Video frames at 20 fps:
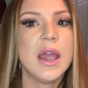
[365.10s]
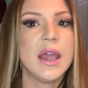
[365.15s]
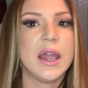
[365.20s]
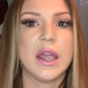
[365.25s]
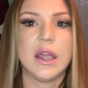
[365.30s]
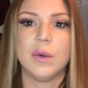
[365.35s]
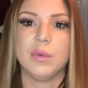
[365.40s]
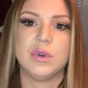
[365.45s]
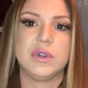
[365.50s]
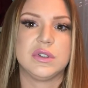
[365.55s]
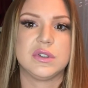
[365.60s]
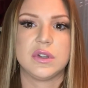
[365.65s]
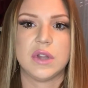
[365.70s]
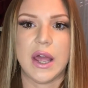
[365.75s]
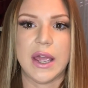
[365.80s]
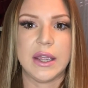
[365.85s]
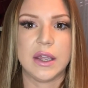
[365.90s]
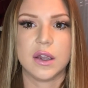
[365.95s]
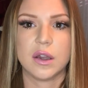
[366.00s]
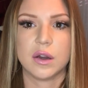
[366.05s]
it was
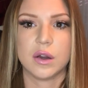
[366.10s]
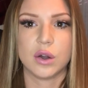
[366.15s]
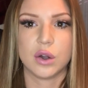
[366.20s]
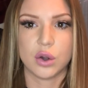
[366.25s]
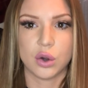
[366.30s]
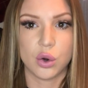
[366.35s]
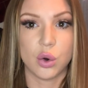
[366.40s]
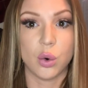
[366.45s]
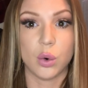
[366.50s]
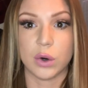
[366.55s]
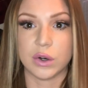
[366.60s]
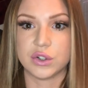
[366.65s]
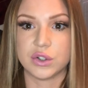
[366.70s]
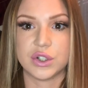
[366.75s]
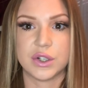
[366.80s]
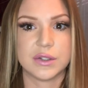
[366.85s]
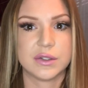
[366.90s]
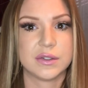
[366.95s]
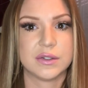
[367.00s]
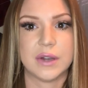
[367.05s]
like
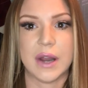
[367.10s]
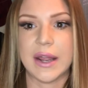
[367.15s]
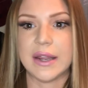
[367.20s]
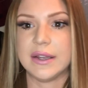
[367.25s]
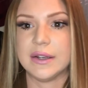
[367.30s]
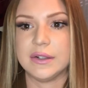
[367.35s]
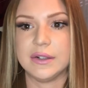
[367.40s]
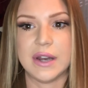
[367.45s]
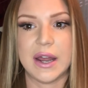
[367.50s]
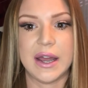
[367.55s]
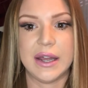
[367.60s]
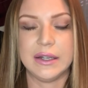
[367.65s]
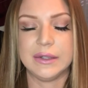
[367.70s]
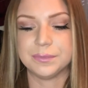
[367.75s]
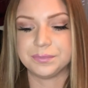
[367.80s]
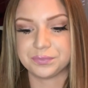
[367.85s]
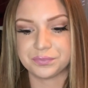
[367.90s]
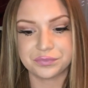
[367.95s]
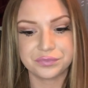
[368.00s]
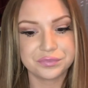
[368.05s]
gorgeous, night and day.
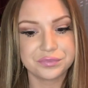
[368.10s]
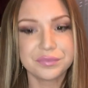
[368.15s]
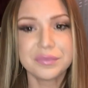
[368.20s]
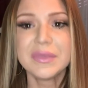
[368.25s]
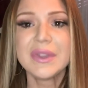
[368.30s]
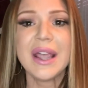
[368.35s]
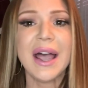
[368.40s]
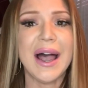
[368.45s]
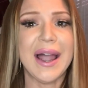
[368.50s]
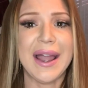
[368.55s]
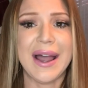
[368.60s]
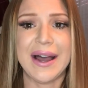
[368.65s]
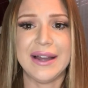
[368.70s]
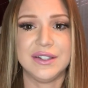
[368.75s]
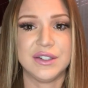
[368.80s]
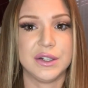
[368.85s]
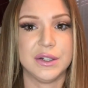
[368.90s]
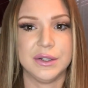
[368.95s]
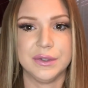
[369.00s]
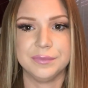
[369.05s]
I
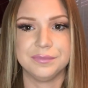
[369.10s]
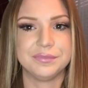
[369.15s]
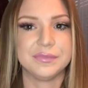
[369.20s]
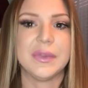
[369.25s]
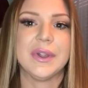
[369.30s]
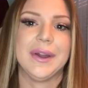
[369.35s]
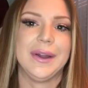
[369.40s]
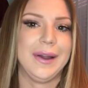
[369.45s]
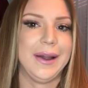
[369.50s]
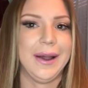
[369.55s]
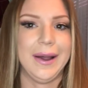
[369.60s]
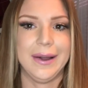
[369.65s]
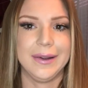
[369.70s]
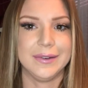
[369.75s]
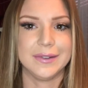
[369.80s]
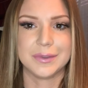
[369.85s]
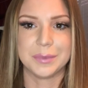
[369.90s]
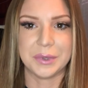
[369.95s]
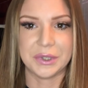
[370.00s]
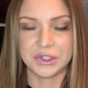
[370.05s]
had to
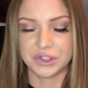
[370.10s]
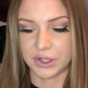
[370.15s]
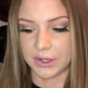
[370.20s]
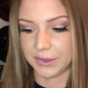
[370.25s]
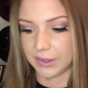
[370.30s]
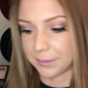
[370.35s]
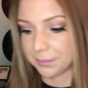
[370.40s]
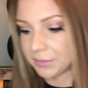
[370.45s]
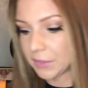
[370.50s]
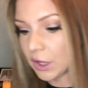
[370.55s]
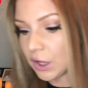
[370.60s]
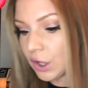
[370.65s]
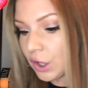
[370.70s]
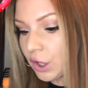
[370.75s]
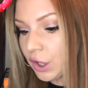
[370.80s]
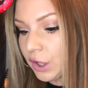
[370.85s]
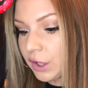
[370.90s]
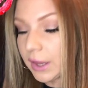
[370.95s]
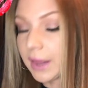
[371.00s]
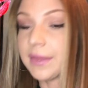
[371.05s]
splurge on them.
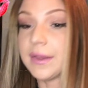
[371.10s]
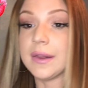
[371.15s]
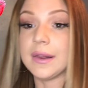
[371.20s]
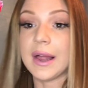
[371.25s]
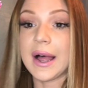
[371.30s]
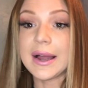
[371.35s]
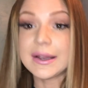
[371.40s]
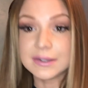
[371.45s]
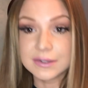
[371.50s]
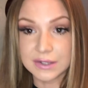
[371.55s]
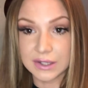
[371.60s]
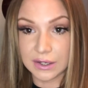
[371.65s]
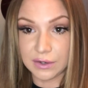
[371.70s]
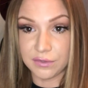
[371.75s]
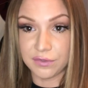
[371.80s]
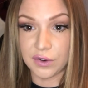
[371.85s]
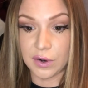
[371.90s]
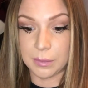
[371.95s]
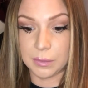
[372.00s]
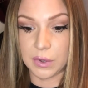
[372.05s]
And the last thing
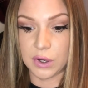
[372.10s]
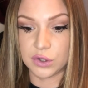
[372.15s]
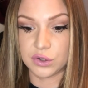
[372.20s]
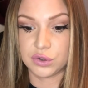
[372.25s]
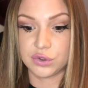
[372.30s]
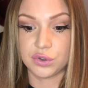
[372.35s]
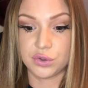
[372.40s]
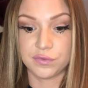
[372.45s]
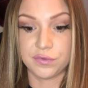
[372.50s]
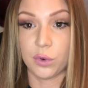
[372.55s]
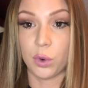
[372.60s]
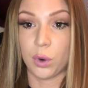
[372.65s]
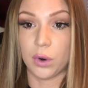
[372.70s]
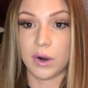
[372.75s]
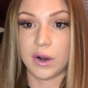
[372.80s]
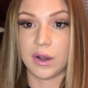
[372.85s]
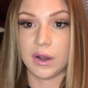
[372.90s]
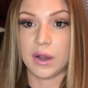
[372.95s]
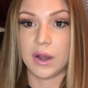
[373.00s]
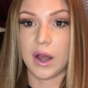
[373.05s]
from
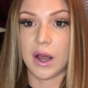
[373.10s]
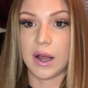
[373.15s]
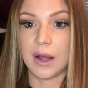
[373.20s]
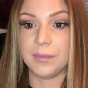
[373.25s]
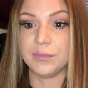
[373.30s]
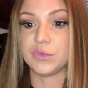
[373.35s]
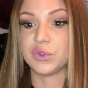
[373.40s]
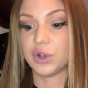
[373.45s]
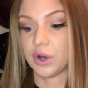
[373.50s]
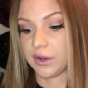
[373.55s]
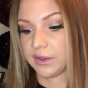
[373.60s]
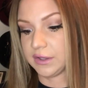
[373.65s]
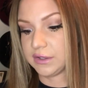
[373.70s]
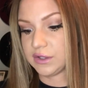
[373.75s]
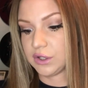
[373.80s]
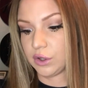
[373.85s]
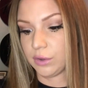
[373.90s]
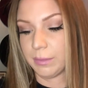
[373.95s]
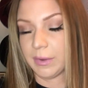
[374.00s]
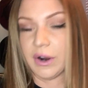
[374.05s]
Sephora
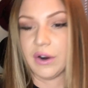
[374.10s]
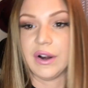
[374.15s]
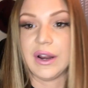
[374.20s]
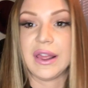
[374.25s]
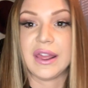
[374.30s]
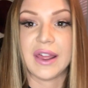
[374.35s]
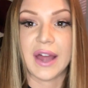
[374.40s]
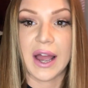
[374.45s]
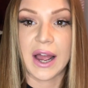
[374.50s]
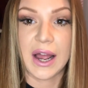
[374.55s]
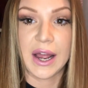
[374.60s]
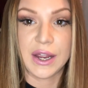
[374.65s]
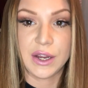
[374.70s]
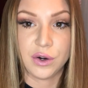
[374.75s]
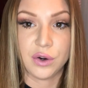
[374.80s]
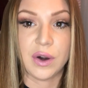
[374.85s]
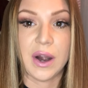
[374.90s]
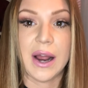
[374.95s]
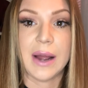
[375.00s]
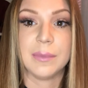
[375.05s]
Charlottetilbury that I
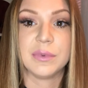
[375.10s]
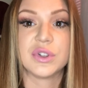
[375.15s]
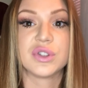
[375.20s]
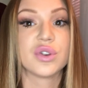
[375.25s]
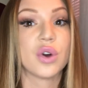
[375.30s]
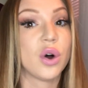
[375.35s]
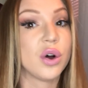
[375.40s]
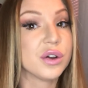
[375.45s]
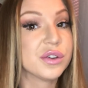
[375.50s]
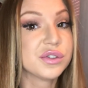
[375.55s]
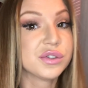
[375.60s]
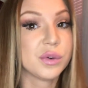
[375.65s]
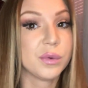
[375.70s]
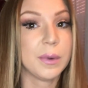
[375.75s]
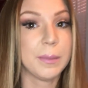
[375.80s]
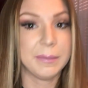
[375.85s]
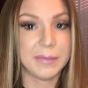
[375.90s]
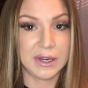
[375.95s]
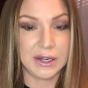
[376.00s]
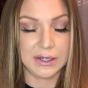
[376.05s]
grabbed is
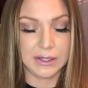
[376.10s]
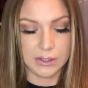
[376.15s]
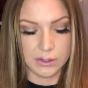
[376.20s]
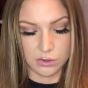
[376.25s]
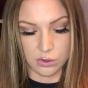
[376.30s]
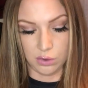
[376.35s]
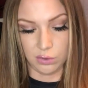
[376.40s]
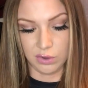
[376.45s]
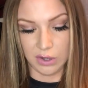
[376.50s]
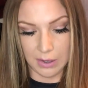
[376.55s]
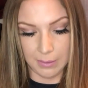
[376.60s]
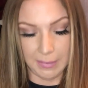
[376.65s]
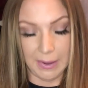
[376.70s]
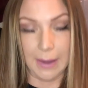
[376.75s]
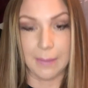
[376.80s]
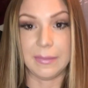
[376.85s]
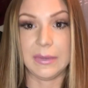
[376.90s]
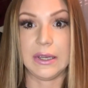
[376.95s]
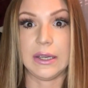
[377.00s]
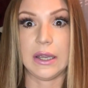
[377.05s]
also a mini. Don't come
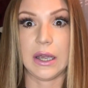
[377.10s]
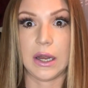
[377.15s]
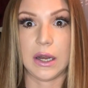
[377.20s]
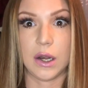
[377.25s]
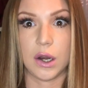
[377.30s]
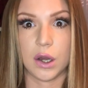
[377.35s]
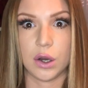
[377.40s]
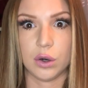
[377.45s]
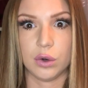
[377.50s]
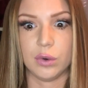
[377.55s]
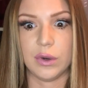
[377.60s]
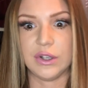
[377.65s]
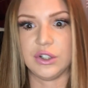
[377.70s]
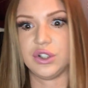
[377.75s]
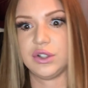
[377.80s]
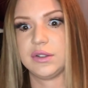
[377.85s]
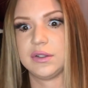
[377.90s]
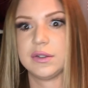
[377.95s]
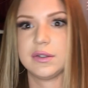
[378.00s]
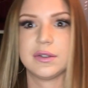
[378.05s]
at me. I know,
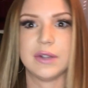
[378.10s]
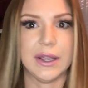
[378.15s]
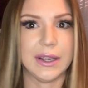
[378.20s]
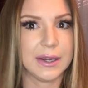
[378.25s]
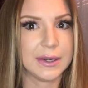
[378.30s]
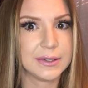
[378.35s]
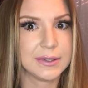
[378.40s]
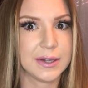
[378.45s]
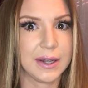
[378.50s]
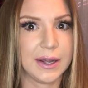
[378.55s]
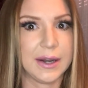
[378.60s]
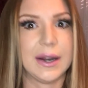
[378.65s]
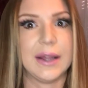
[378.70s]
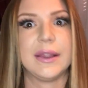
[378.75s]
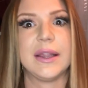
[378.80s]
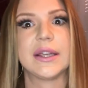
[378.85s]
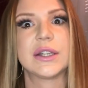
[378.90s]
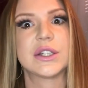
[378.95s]
like I said, I like